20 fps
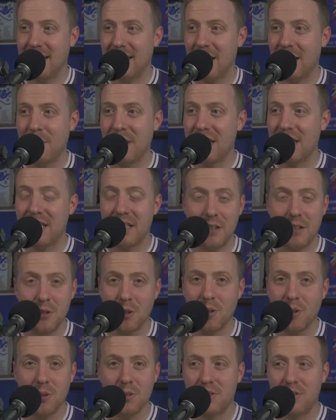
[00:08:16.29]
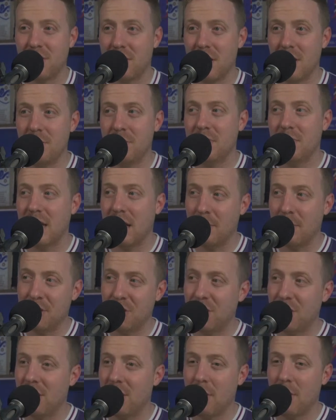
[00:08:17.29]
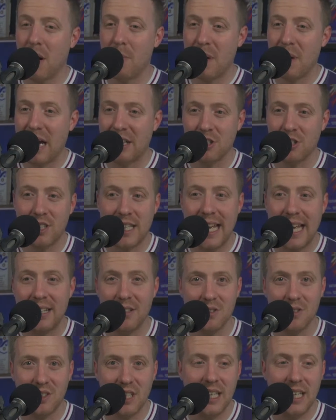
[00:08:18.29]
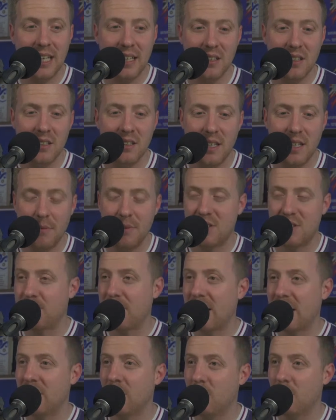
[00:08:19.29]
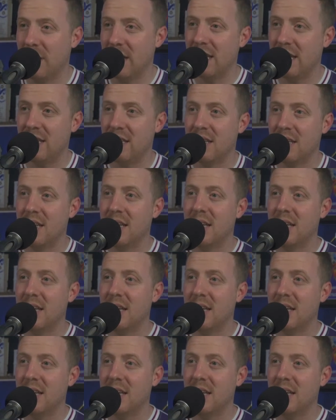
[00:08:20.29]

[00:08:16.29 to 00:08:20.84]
I mean, good luck to them. I'll be cheering them on, but I just cannot see England going to Spain and winning.